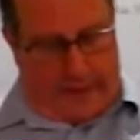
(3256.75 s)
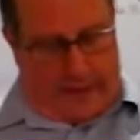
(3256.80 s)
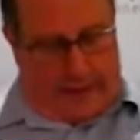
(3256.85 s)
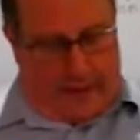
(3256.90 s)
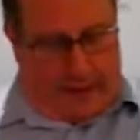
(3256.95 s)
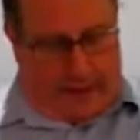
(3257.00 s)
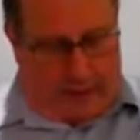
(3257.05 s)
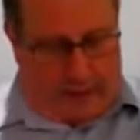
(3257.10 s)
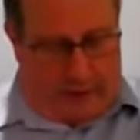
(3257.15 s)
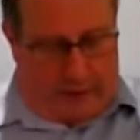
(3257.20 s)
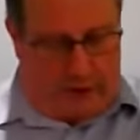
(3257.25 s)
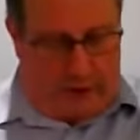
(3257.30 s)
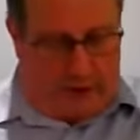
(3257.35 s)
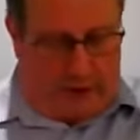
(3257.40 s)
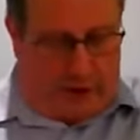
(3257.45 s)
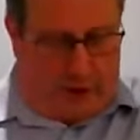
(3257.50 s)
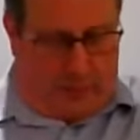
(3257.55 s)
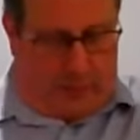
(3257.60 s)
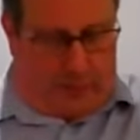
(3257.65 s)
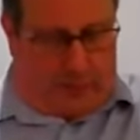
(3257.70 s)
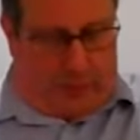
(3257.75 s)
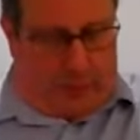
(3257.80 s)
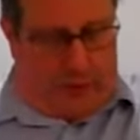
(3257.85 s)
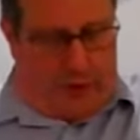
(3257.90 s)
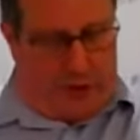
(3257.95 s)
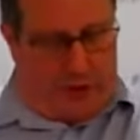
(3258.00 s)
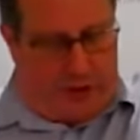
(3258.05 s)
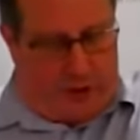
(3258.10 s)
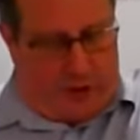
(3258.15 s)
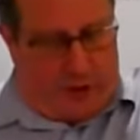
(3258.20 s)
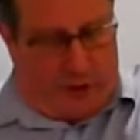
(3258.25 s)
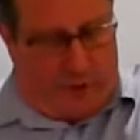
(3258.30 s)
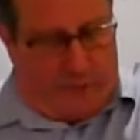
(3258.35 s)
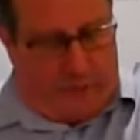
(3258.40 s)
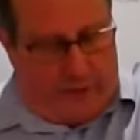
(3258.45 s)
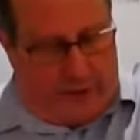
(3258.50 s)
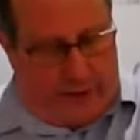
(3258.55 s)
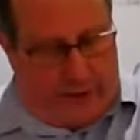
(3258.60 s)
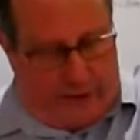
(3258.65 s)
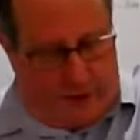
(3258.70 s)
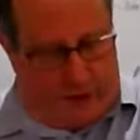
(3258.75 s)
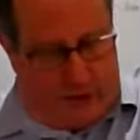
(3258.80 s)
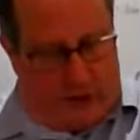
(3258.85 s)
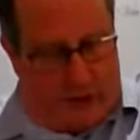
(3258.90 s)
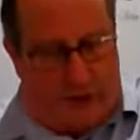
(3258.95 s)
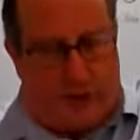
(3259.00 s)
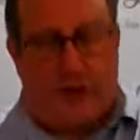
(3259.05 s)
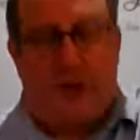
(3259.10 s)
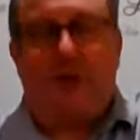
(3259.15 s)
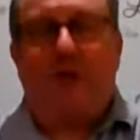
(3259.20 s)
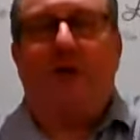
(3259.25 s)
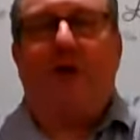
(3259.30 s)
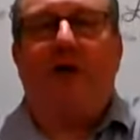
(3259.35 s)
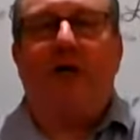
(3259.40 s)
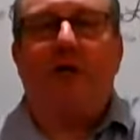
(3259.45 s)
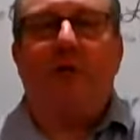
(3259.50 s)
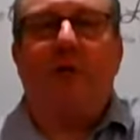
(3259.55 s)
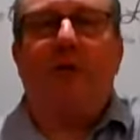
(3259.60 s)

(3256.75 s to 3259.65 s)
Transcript: that Christians are preserved in Jesus Christ.